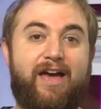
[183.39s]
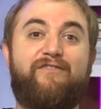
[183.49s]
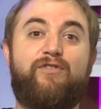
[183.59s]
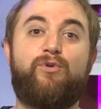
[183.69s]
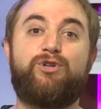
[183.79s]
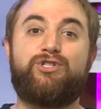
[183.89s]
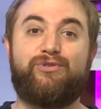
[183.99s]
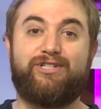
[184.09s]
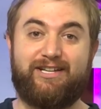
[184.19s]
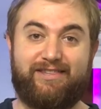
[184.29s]
And for more
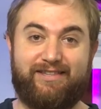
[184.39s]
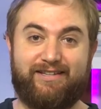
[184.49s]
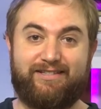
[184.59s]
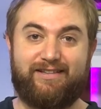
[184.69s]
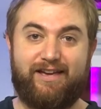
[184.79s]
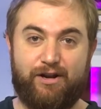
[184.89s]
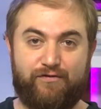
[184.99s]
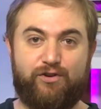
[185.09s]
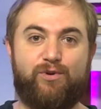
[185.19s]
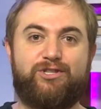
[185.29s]
stories like this, head
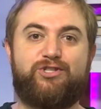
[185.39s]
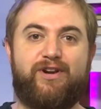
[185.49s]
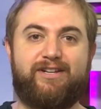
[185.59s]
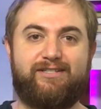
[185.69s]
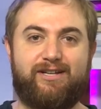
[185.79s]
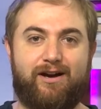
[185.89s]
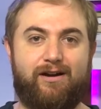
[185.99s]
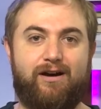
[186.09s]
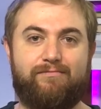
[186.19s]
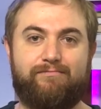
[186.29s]
over to whatstrending.com.